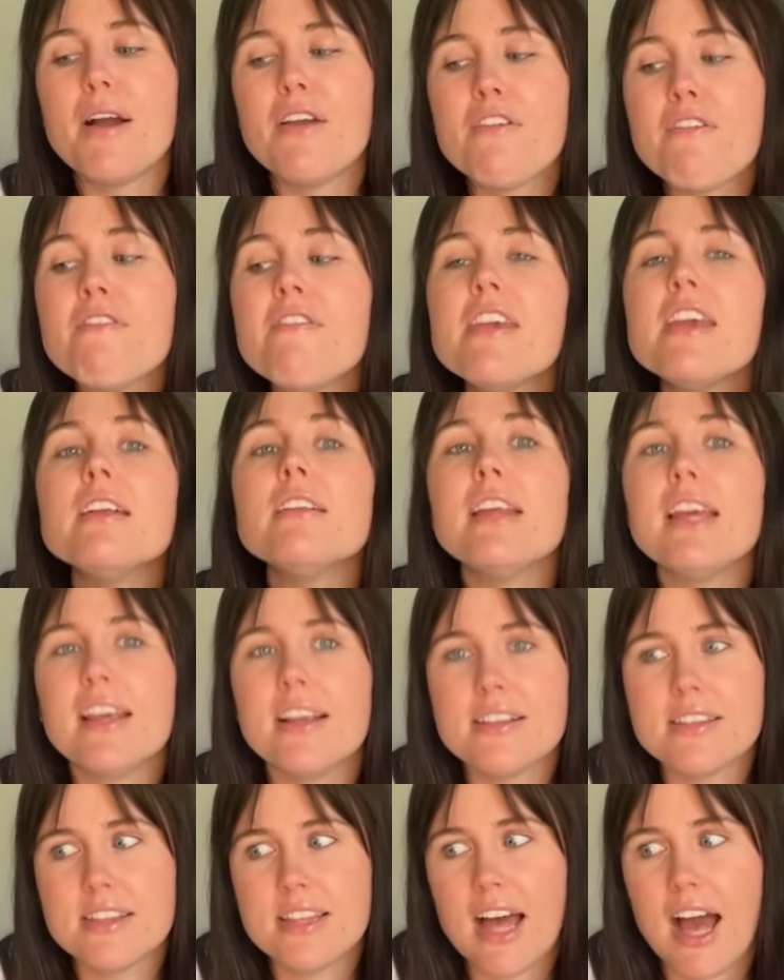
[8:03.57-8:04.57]
feeling
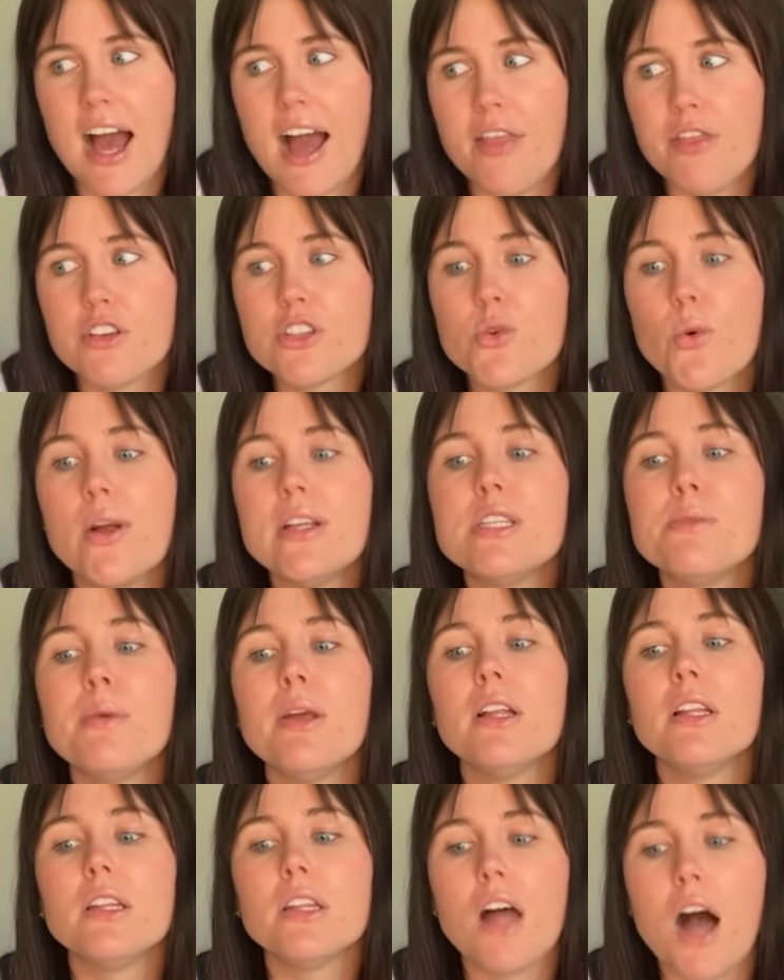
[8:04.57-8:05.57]
is that there's going to be a
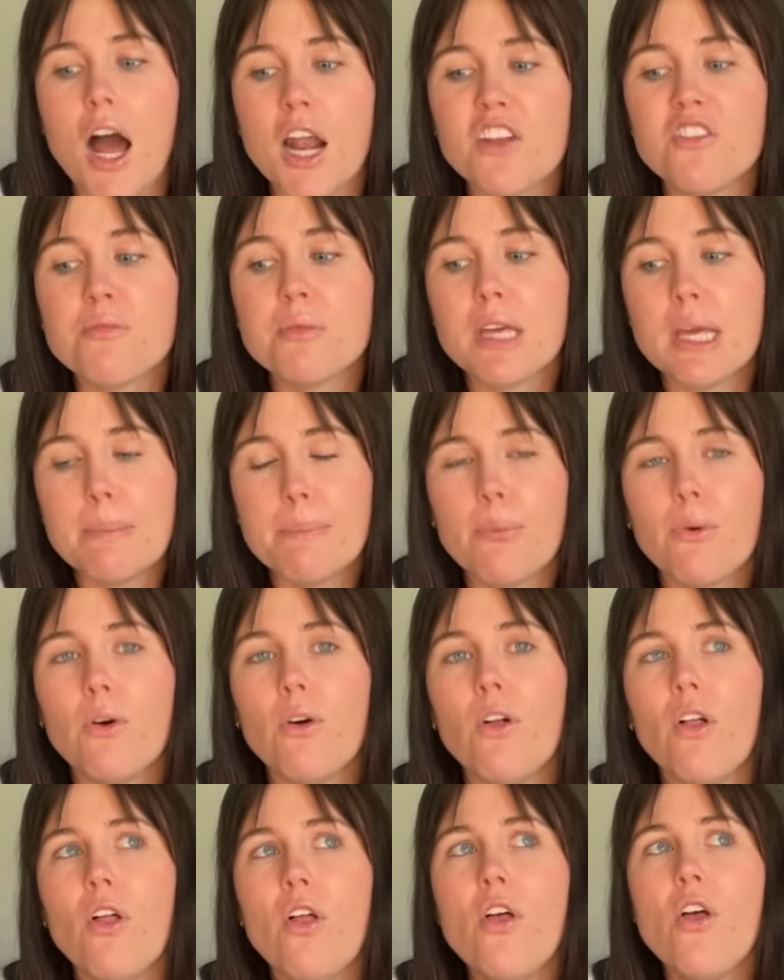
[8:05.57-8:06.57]
lot of
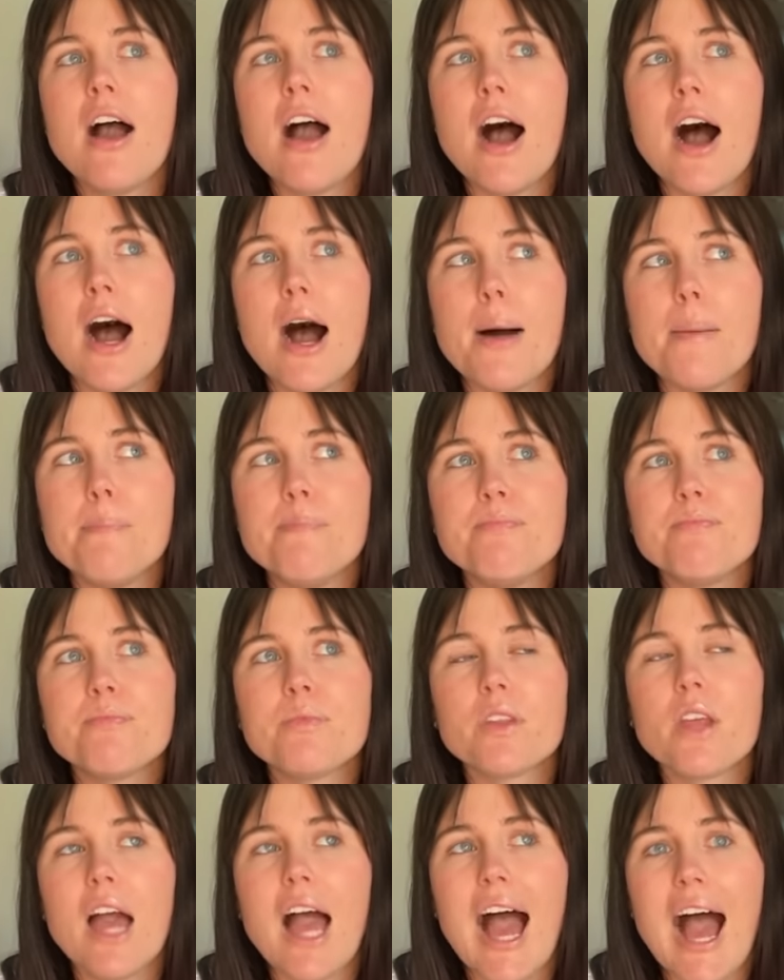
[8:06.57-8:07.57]
people um,
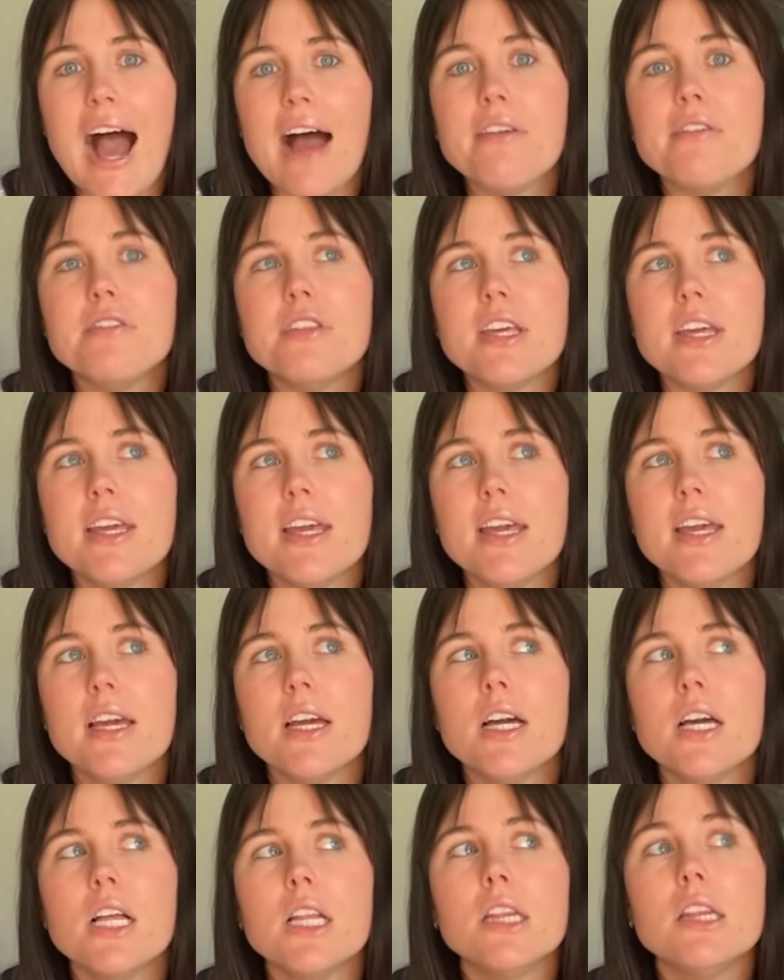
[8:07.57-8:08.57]
at the
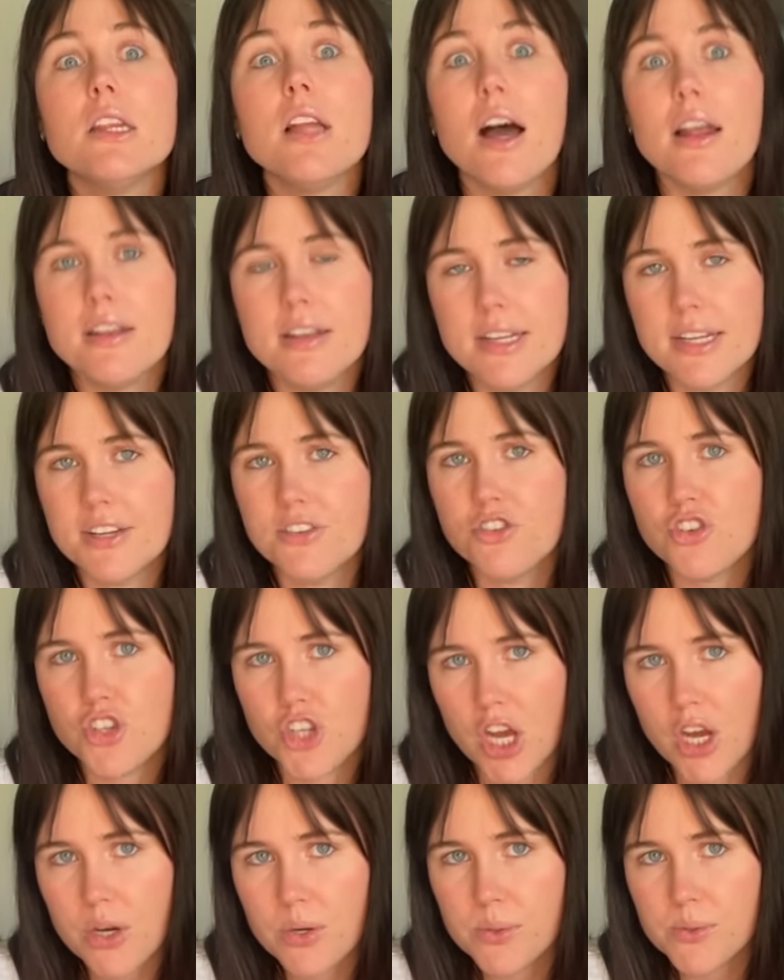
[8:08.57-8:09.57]
London
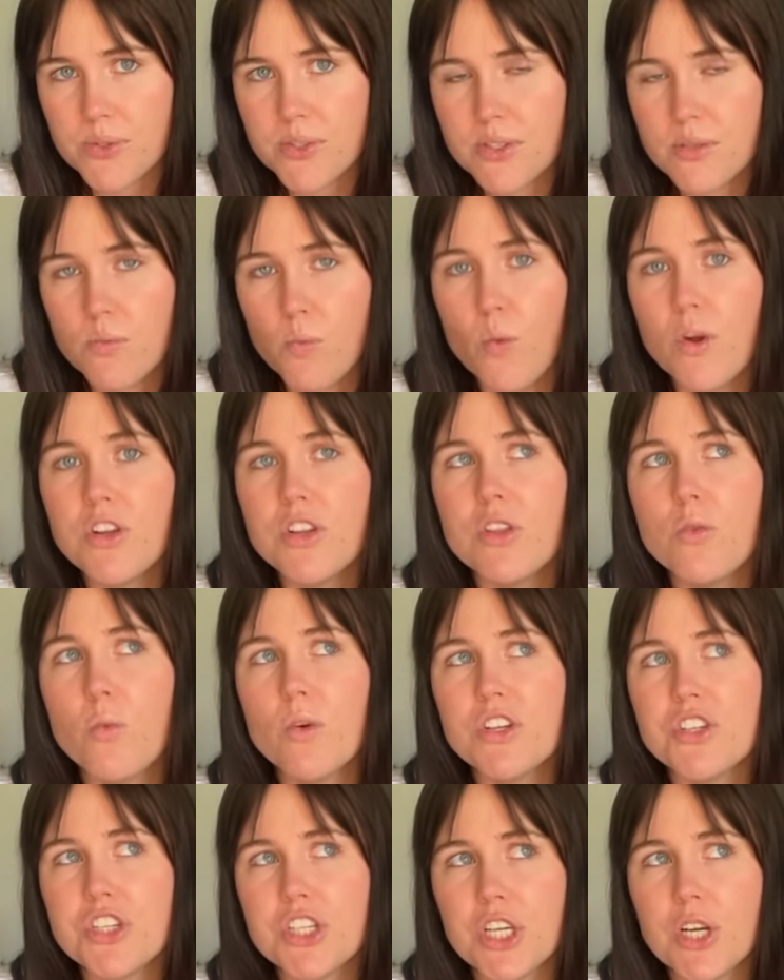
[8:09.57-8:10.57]
shows when when
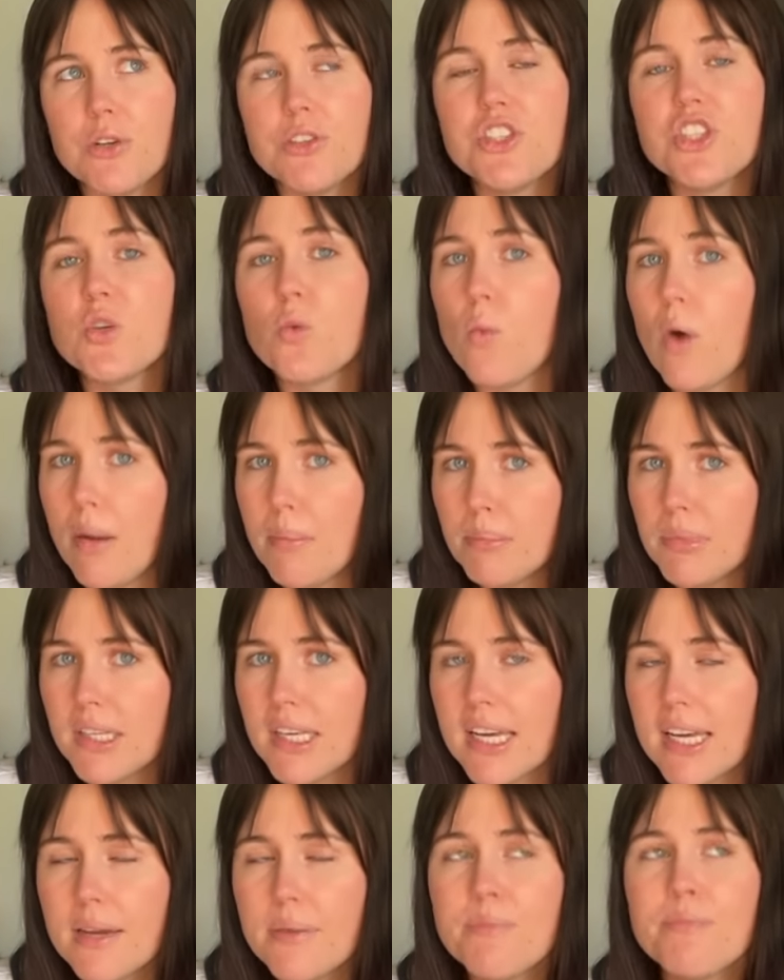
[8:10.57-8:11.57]
she goes to
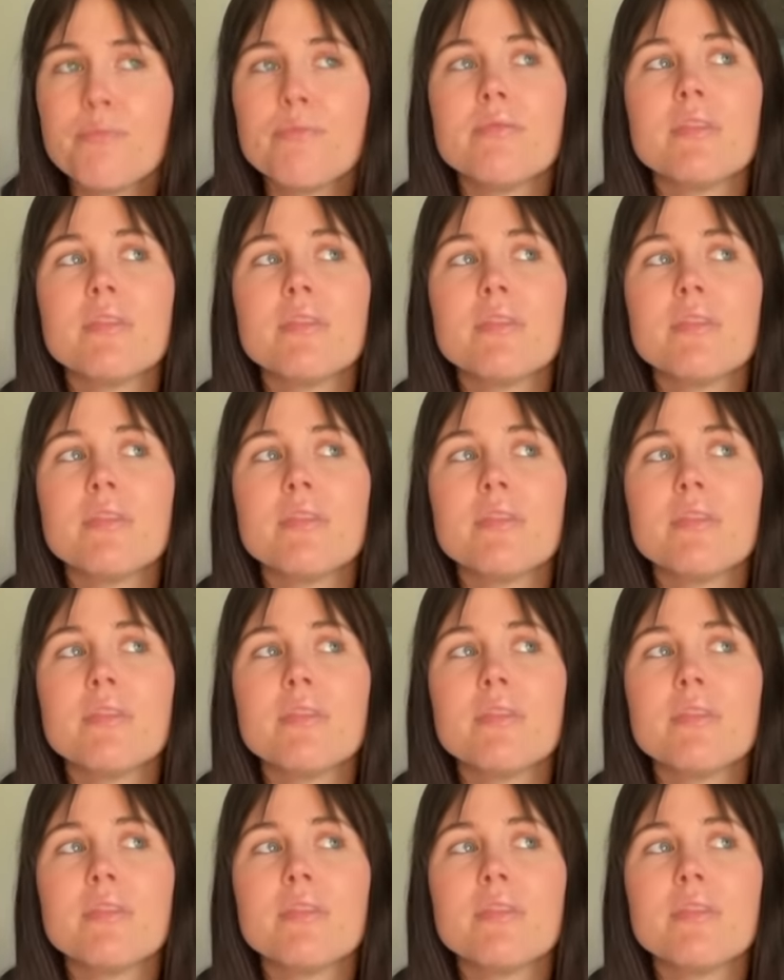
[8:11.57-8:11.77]
Wembley.